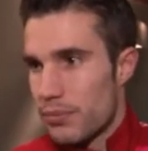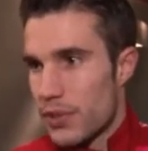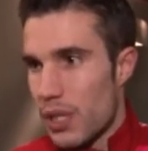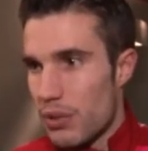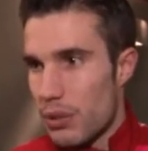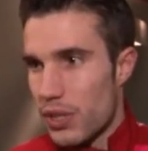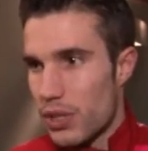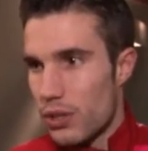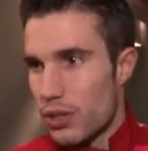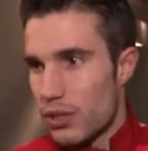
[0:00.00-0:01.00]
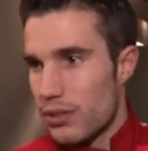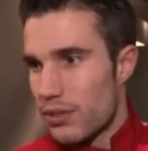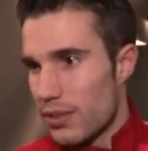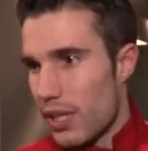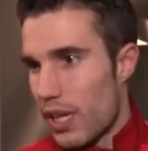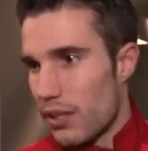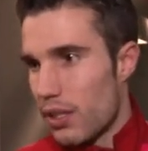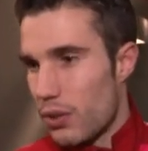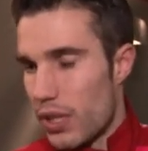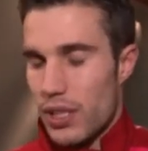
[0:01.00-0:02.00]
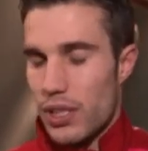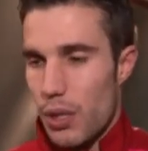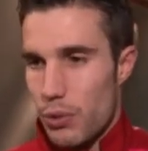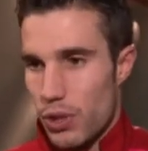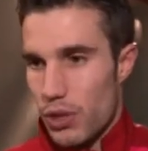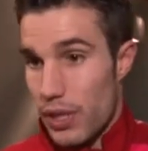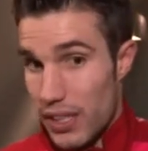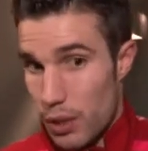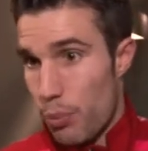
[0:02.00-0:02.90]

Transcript: sometimes it's just necessary to get the